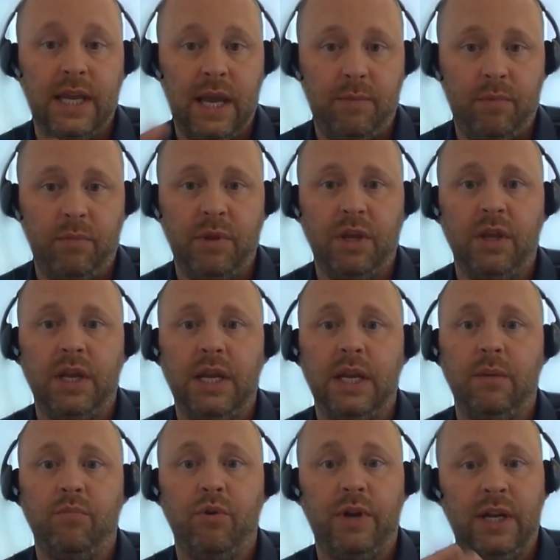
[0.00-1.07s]
capability
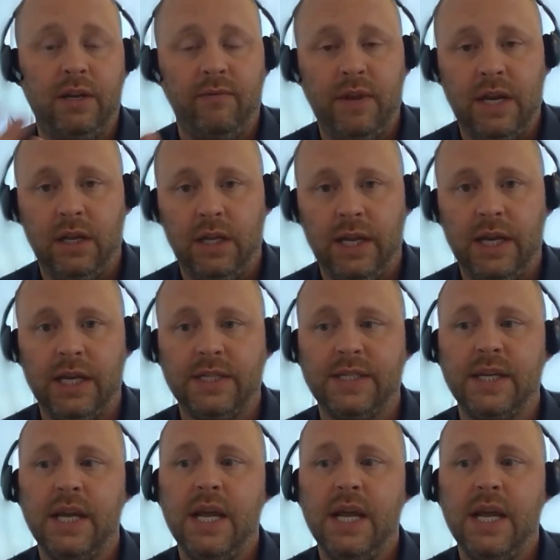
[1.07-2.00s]
and predictive analytics